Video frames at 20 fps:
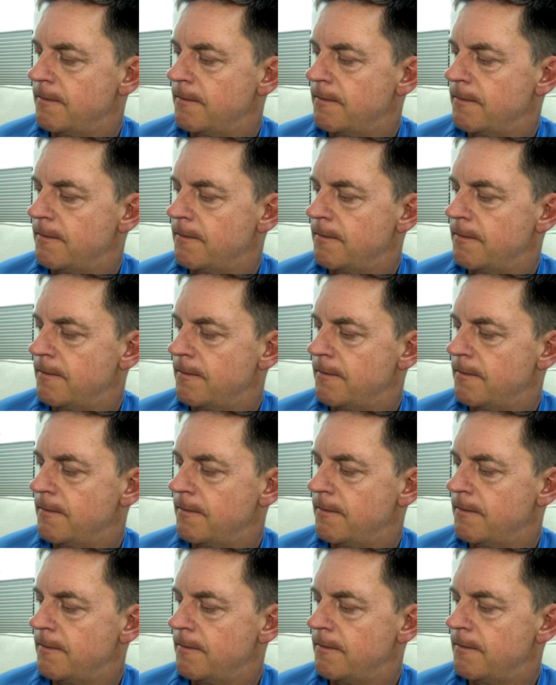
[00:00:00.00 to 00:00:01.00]
Disney
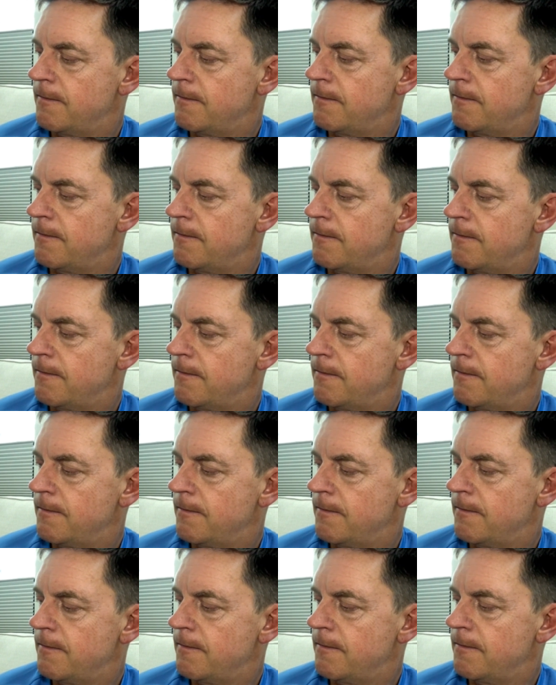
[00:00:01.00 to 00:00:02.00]
decides
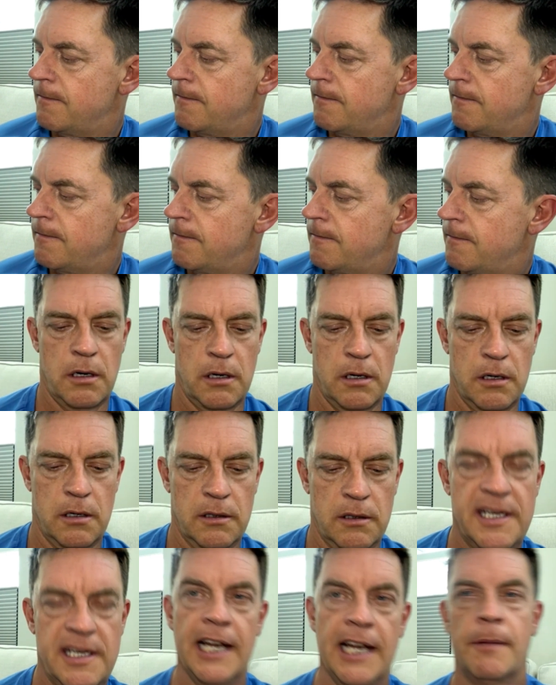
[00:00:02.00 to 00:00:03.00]
to
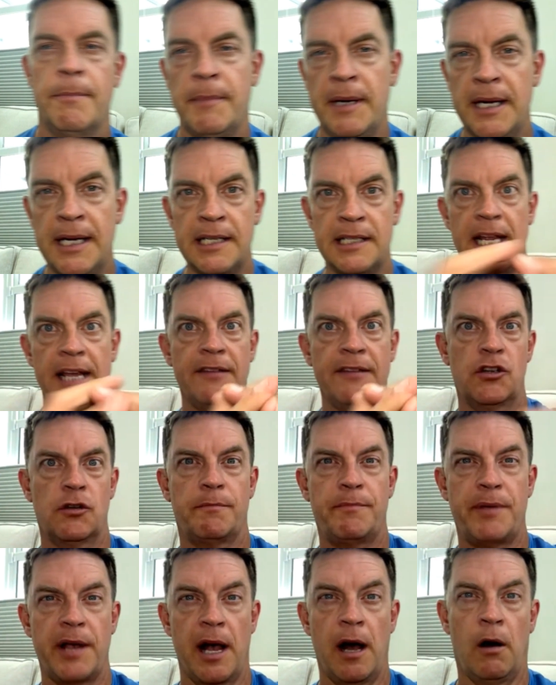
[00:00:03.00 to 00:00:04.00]
take me and Dave
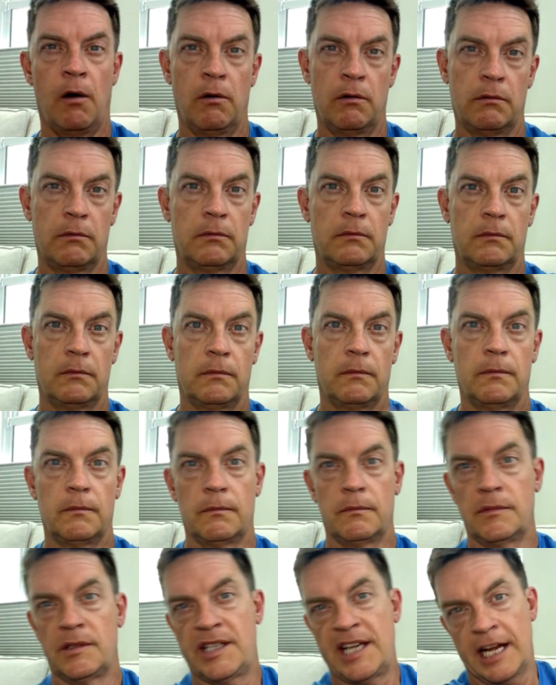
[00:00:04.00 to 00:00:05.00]
Chappelle,
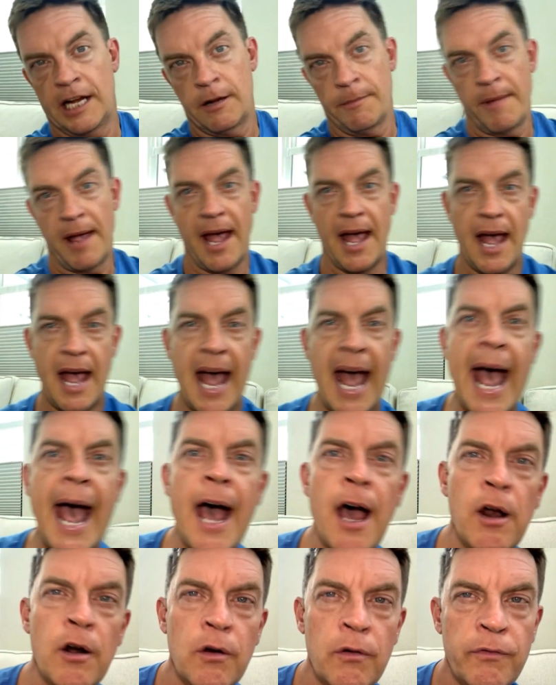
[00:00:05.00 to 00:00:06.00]
take him
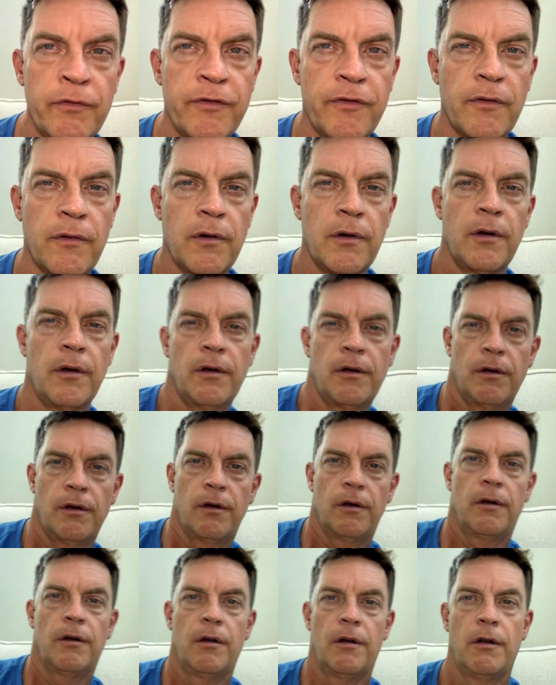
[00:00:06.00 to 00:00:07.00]
out of
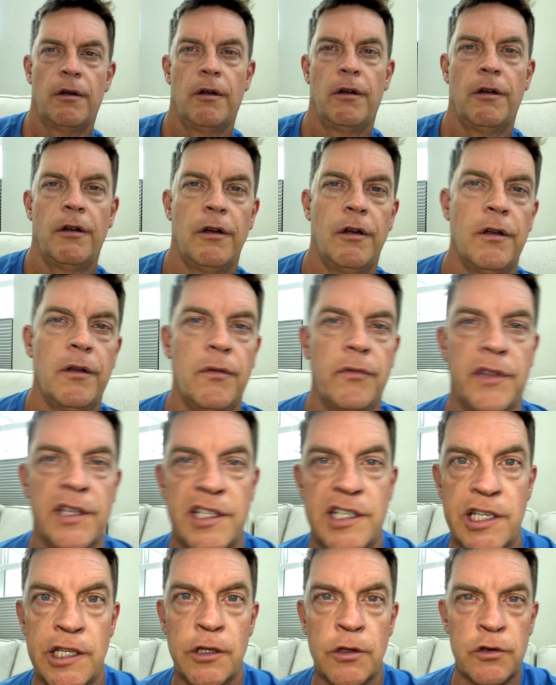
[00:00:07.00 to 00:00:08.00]
the
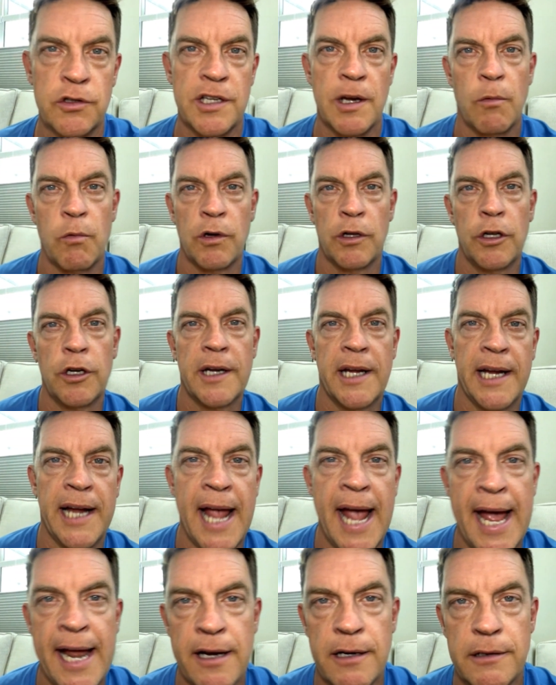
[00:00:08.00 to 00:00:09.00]
deals that we're looking
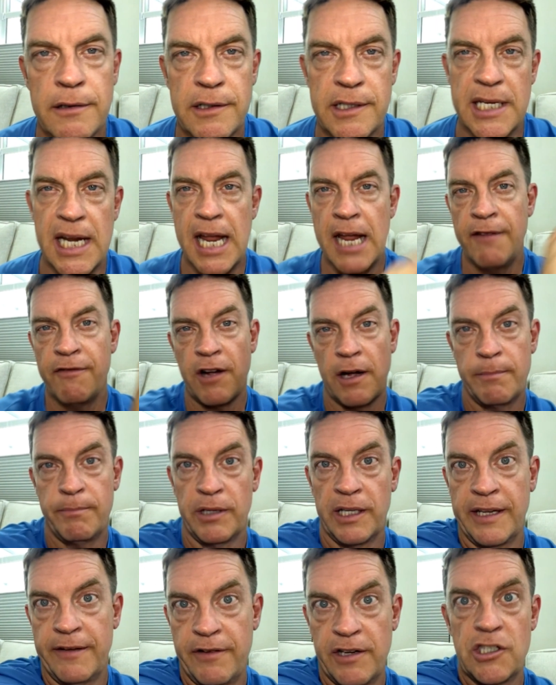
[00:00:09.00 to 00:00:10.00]
at. Dave, I
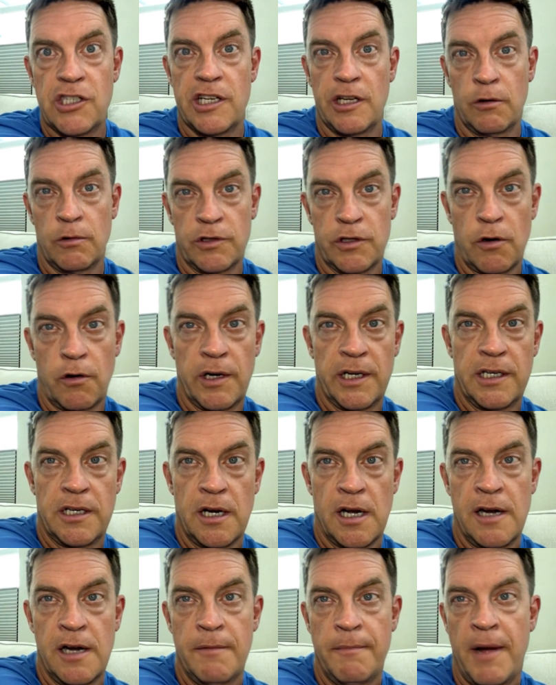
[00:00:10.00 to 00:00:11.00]
believe his deal was already
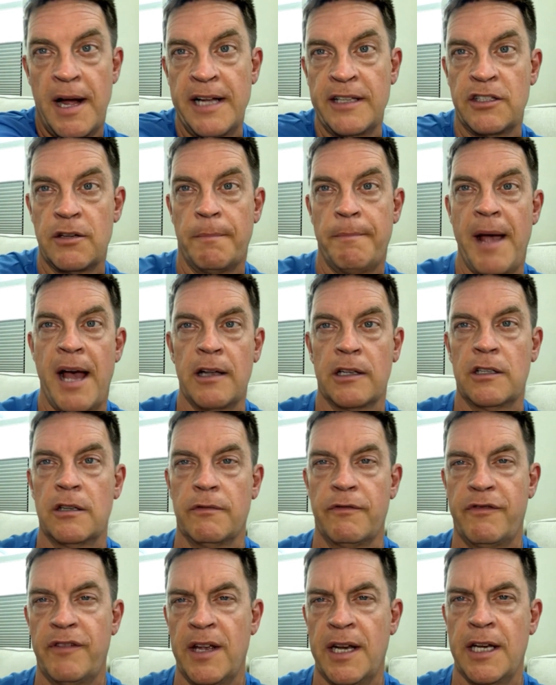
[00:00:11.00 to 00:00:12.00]
done. Mine's about to
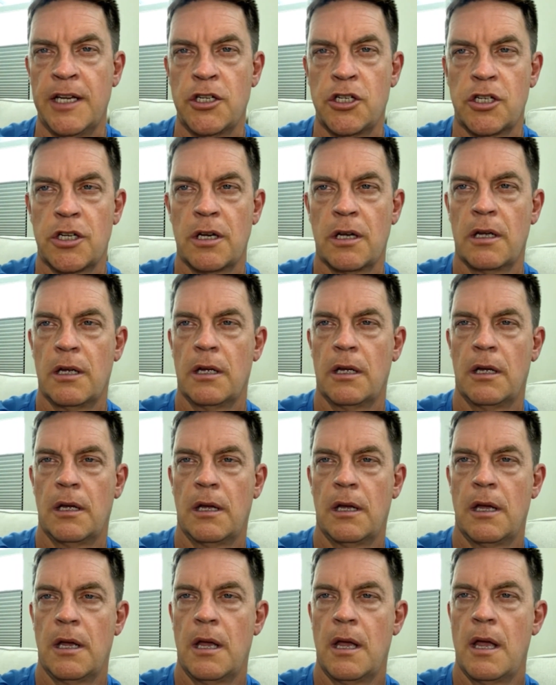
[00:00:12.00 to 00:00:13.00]
finish.
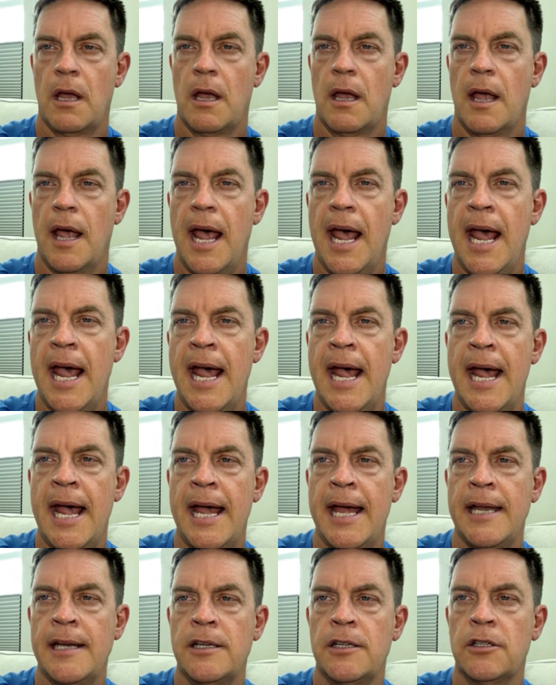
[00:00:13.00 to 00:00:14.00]

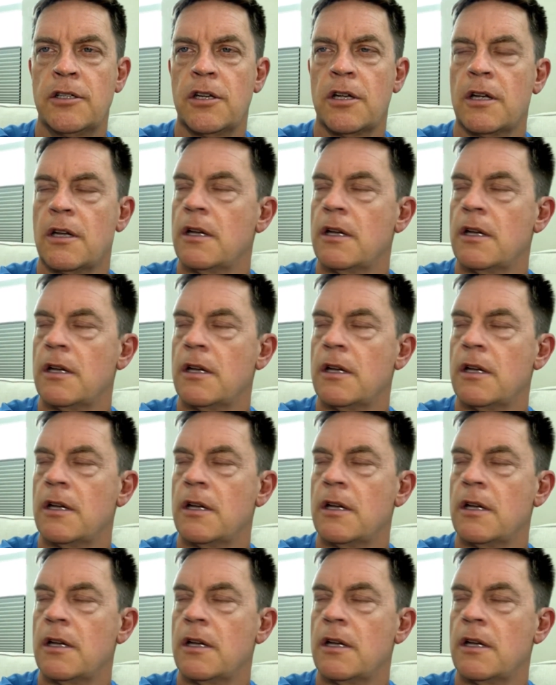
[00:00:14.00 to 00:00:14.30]
And